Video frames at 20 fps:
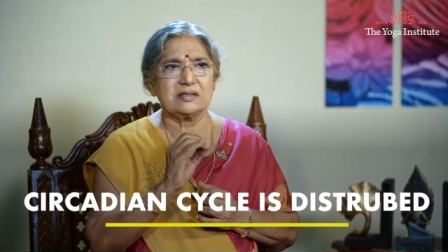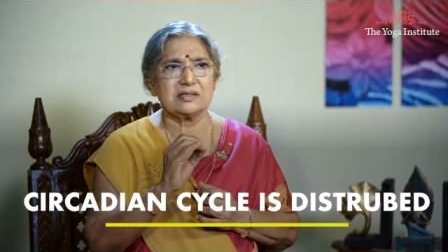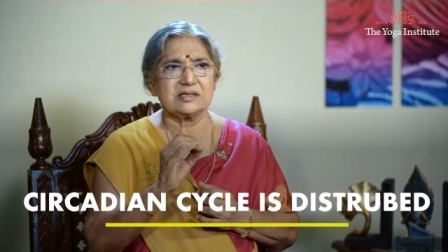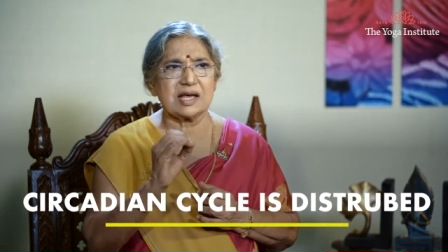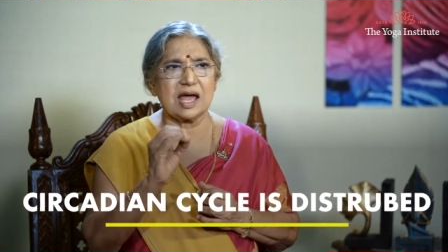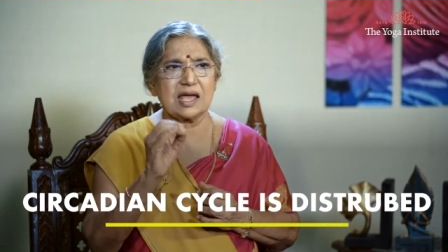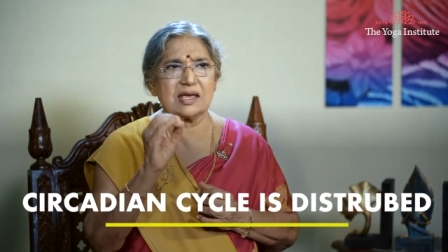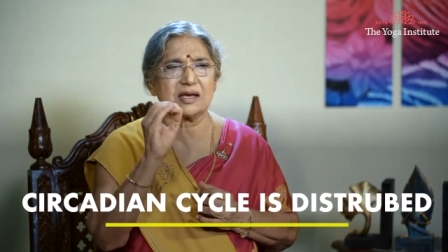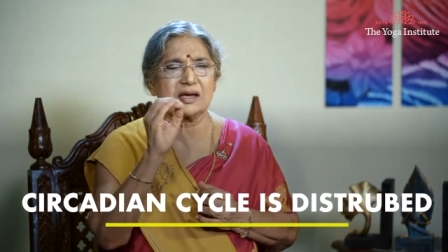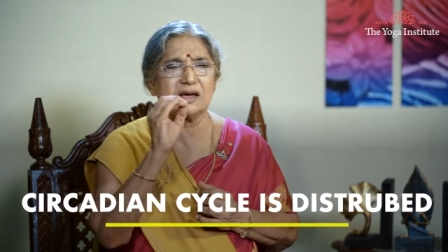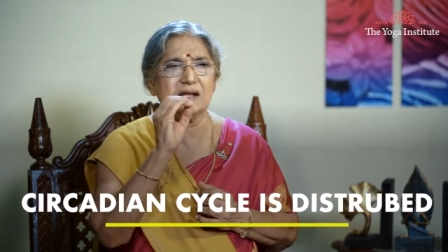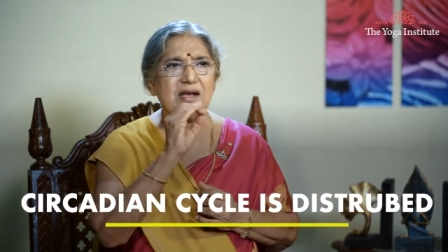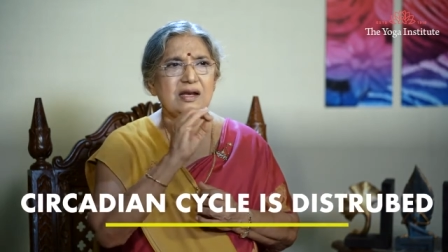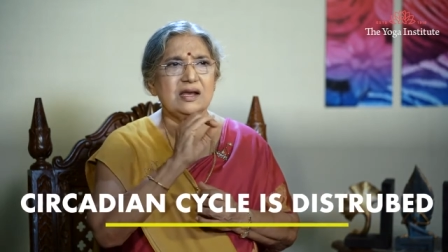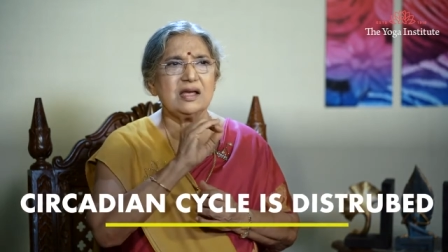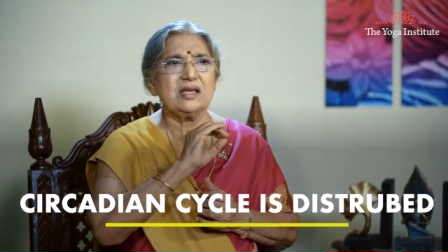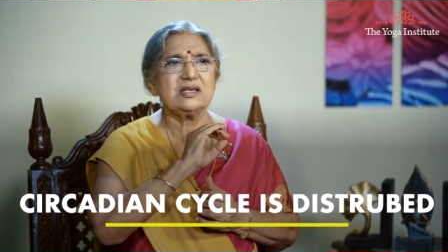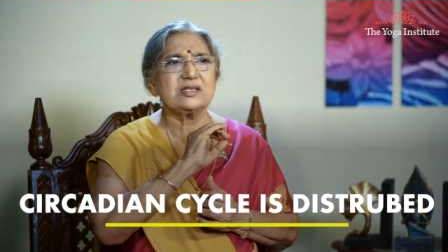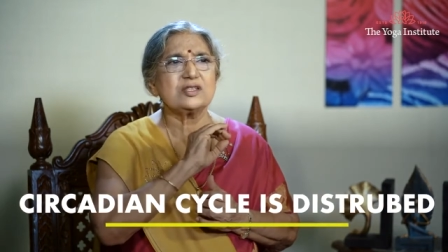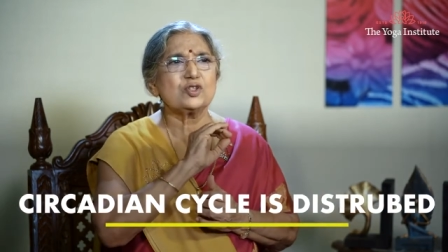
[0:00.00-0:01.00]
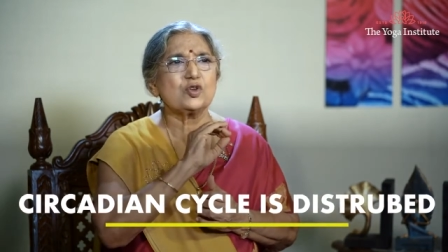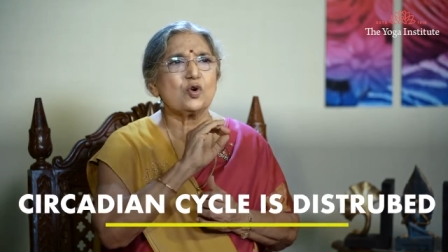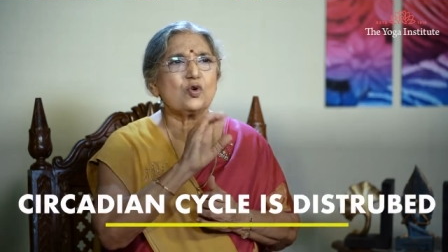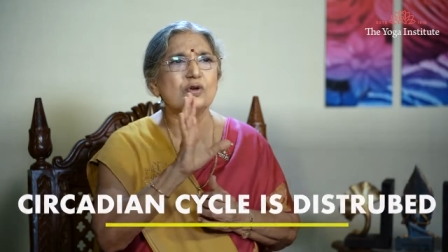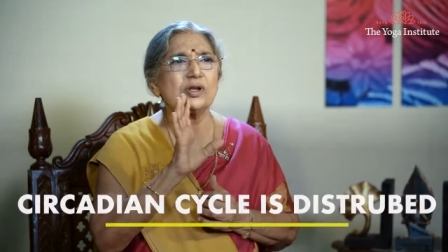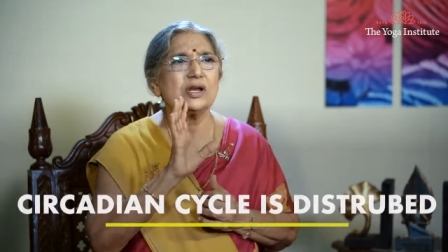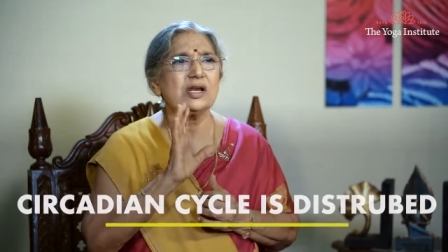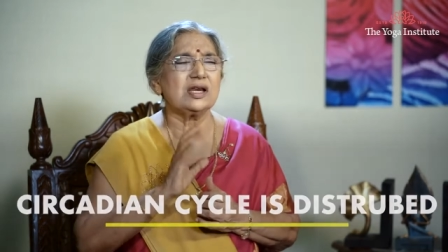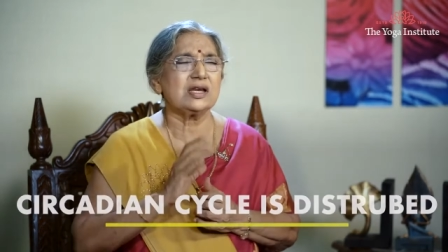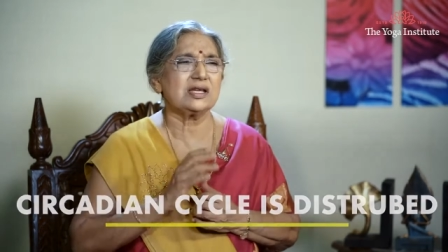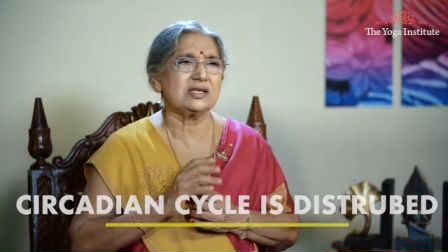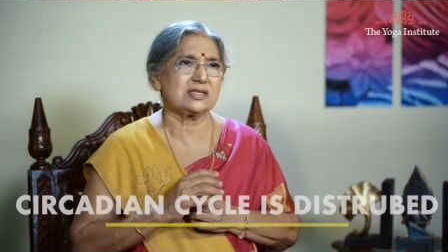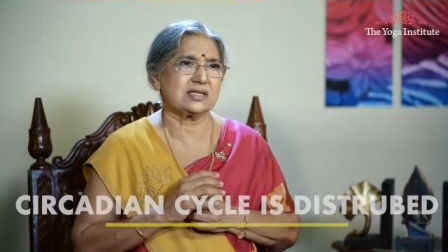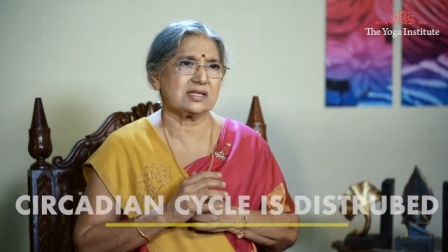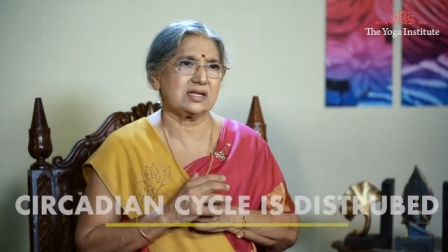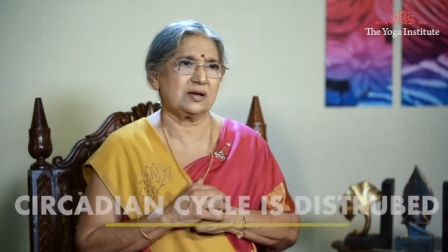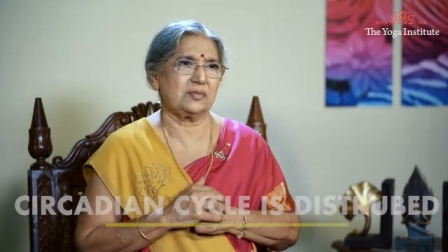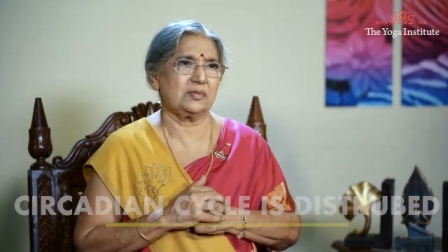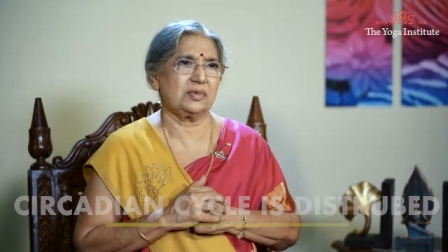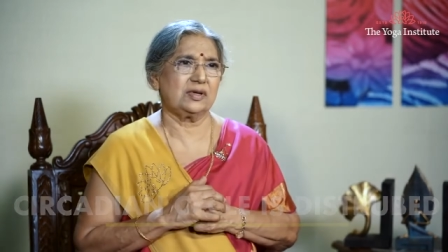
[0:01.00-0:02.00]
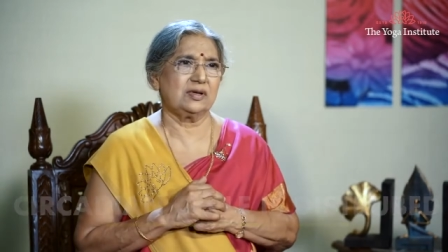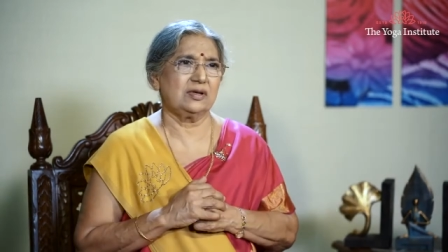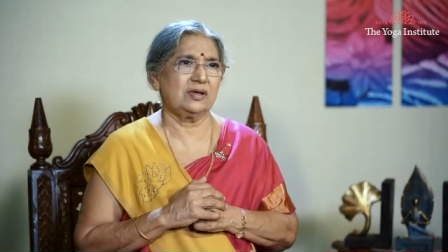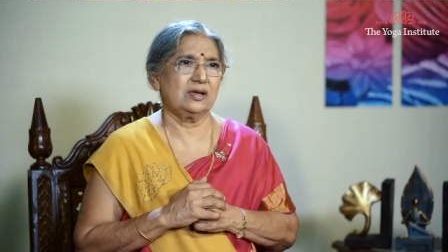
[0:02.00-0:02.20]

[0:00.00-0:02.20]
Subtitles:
cycle is totally disturbed.